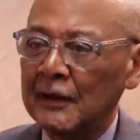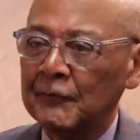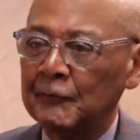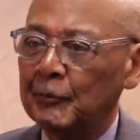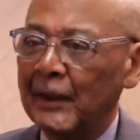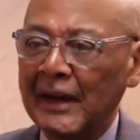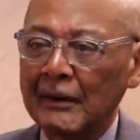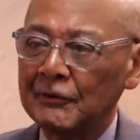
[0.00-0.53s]

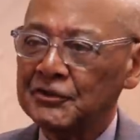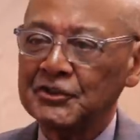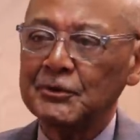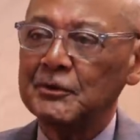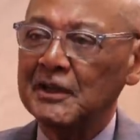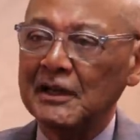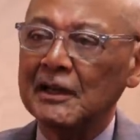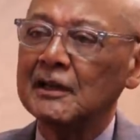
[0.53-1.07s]
if
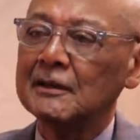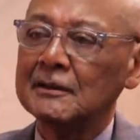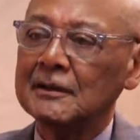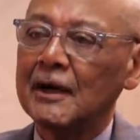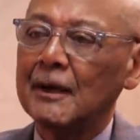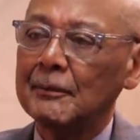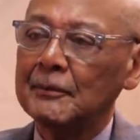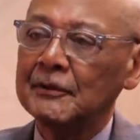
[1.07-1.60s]
parachuting in
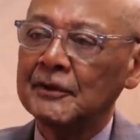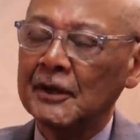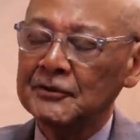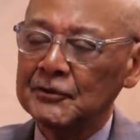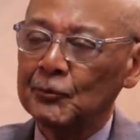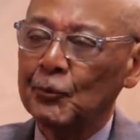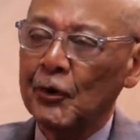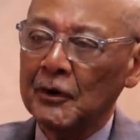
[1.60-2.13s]

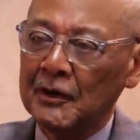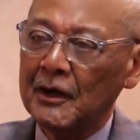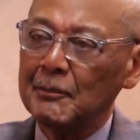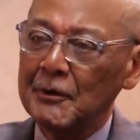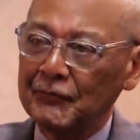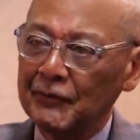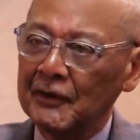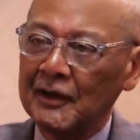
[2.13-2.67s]
doesn't work
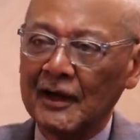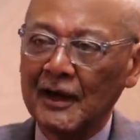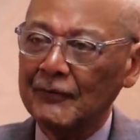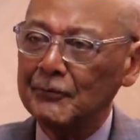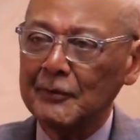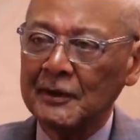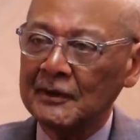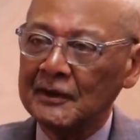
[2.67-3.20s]
coming from the
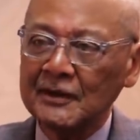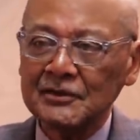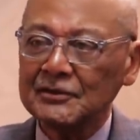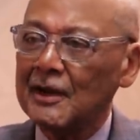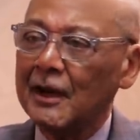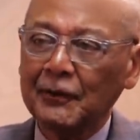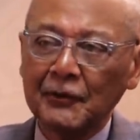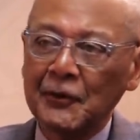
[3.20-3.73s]
government, it's
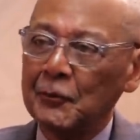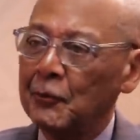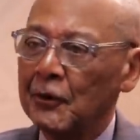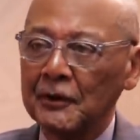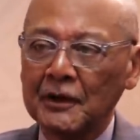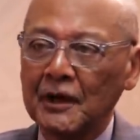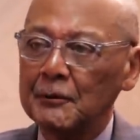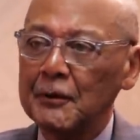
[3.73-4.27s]
not going to
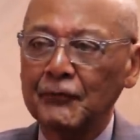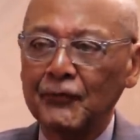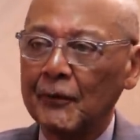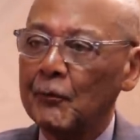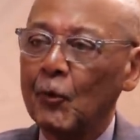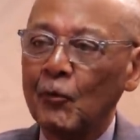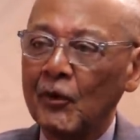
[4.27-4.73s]
work coming from a